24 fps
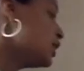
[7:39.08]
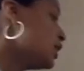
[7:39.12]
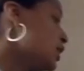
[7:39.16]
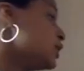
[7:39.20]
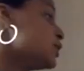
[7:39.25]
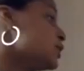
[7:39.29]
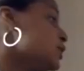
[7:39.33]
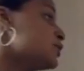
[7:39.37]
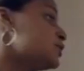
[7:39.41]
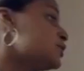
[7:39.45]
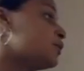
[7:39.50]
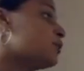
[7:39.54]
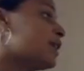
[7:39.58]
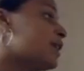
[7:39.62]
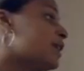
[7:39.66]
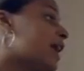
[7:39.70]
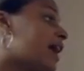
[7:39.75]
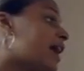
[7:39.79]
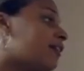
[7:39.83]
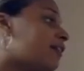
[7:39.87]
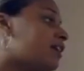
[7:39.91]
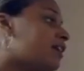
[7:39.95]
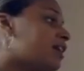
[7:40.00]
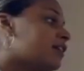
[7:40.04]
so now
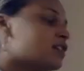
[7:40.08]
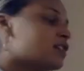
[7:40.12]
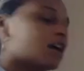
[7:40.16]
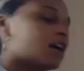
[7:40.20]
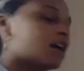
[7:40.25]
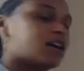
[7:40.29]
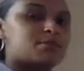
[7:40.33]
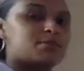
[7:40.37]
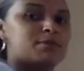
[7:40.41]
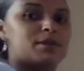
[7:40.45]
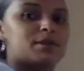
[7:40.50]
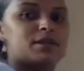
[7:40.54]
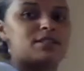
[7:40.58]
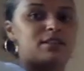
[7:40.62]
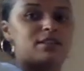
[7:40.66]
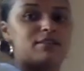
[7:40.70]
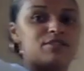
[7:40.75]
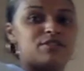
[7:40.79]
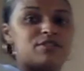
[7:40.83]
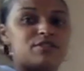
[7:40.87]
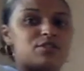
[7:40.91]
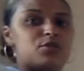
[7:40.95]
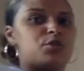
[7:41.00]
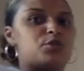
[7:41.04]
that I've talked about some
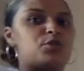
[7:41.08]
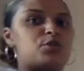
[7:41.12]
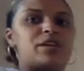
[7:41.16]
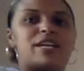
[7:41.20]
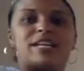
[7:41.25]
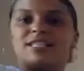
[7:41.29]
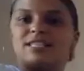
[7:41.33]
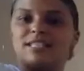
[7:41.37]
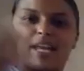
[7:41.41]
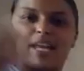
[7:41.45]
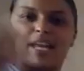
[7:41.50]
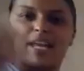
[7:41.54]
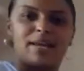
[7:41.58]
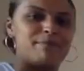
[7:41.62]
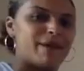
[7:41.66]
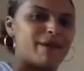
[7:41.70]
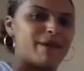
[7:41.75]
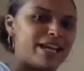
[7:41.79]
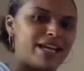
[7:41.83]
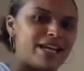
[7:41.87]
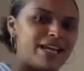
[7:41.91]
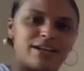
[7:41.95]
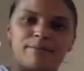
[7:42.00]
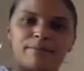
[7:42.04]
physical traits, and I
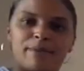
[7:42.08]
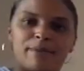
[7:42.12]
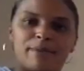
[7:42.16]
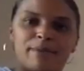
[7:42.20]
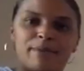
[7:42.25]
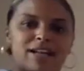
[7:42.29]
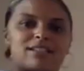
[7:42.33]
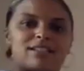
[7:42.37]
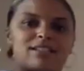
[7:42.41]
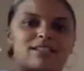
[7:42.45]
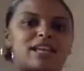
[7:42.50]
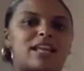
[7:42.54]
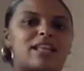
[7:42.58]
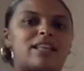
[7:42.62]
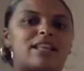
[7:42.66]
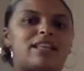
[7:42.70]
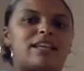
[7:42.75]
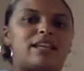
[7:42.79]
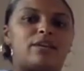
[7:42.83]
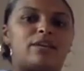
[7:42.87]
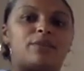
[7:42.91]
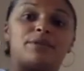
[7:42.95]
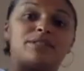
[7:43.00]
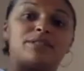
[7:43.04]
might come back to that later
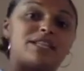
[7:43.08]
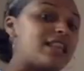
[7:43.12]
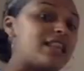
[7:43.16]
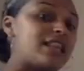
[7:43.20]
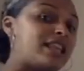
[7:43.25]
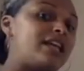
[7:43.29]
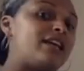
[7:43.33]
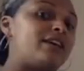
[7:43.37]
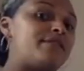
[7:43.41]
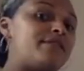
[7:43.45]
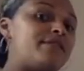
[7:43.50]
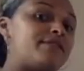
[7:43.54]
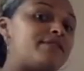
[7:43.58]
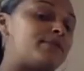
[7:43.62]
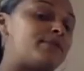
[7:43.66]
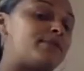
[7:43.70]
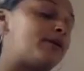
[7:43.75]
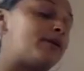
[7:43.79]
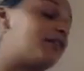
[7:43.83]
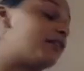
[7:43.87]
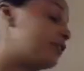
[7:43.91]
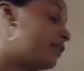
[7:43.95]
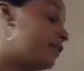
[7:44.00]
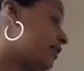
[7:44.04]
once I think of some
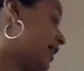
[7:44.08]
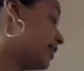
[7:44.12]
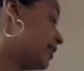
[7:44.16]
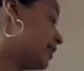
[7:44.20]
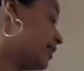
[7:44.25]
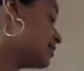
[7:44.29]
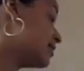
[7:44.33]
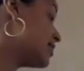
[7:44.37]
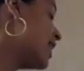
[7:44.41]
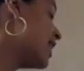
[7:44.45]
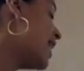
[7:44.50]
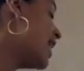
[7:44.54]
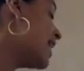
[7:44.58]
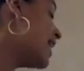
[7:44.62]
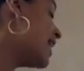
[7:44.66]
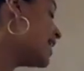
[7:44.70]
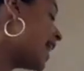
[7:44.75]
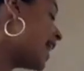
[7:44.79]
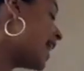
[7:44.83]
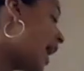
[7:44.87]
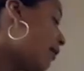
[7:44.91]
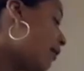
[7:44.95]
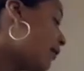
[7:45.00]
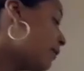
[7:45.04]
other things,
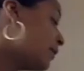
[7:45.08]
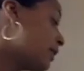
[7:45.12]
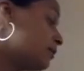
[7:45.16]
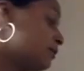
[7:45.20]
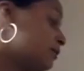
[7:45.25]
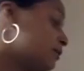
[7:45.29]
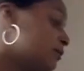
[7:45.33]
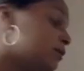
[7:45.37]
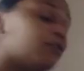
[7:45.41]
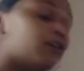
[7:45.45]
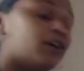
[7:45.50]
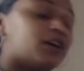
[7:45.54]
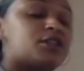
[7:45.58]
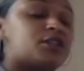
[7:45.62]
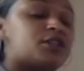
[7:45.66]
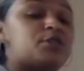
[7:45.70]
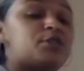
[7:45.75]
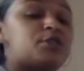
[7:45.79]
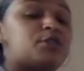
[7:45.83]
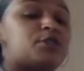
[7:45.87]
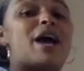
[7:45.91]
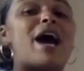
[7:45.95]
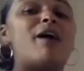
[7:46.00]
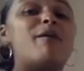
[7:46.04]
now I'm going to move on to
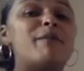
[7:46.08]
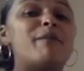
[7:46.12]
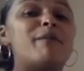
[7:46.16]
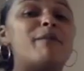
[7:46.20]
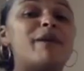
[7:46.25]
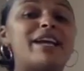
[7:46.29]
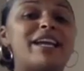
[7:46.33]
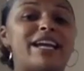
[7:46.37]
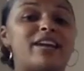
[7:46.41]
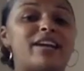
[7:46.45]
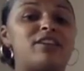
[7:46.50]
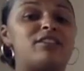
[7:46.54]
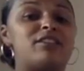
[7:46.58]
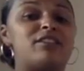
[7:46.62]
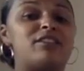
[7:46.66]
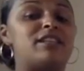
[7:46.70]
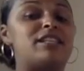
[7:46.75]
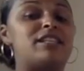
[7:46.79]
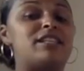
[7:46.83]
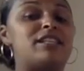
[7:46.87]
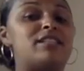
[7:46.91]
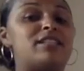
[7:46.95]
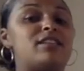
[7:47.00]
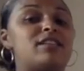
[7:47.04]
how my character
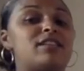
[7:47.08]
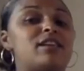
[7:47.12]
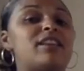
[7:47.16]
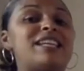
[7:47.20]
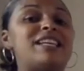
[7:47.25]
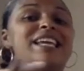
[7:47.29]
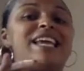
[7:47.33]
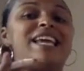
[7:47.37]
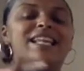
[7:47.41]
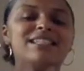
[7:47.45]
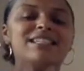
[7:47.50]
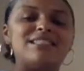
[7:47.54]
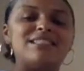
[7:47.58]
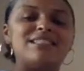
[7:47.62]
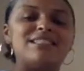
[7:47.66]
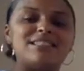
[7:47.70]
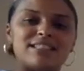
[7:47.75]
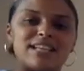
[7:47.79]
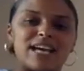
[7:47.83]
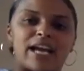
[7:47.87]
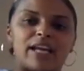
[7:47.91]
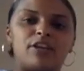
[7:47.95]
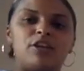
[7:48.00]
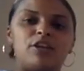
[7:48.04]
is on the
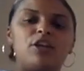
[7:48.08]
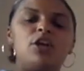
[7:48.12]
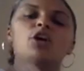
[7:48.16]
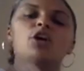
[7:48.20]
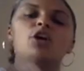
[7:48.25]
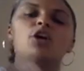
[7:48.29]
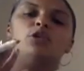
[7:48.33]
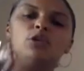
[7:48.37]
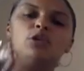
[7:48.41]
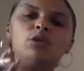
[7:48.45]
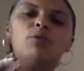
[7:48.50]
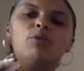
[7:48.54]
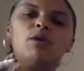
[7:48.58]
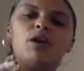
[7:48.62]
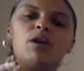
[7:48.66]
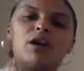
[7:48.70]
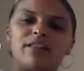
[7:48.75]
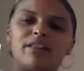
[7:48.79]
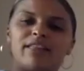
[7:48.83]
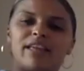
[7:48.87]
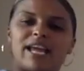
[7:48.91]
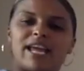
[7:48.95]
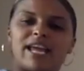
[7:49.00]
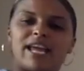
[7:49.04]
inside. Who are
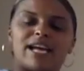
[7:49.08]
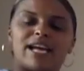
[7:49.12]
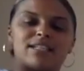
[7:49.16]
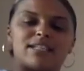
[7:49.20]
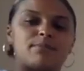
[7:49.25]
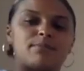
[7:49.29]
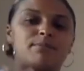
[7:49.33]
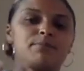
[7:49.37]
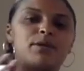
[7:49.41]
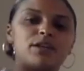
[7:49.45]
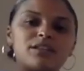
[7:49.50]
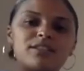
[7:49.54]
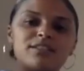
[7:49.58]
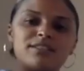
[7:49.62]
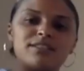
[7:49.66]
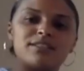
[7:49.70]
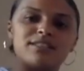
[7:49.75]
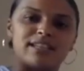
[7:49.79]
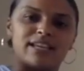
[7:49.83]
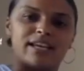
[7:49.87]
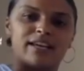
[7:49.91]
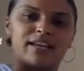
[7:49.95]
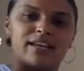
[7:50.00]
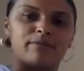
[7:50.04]
they as a
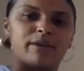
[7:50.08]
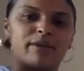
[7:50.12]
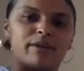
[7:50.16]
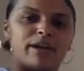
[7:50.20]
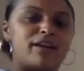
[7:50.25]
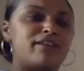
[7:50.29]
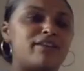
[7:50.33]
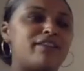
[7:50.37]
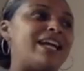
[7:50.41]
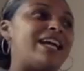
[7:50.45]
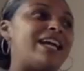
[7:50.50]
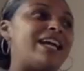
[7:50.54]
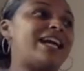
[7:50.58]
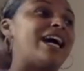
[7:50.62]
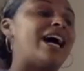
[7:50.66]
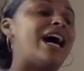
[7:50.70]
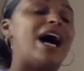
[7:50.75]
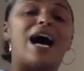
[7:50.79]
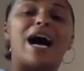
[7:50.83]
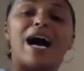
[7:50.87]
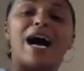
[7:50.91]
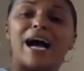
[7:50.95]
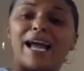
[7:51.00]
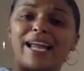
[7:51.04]
person, right? Are they
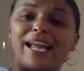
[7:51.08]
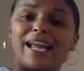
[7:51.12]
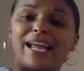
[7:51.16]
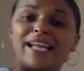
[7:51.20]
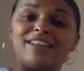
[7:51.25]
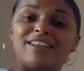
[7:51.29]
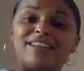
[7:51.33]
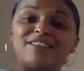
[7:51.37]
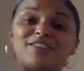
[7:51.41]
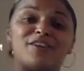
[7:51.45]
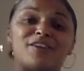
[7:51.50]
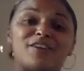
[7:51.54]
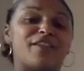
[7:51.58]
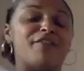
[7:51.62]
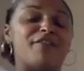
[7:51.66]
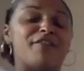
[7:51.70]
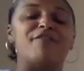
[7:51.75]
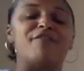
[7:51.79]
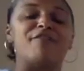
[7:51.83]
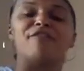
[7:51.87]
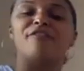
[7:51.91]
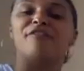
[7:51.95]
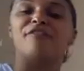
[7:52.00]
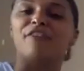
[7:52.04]
kind? Are they
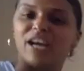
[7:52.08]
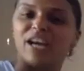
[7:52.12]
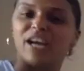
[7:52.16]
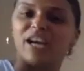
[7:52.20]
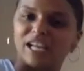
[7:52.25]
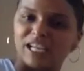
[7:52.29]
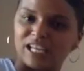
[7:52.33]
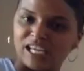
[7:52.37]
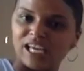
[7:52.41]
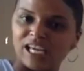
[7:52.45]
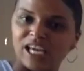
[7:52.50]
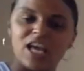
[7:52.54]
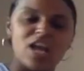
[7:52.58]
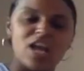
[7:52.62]
funny?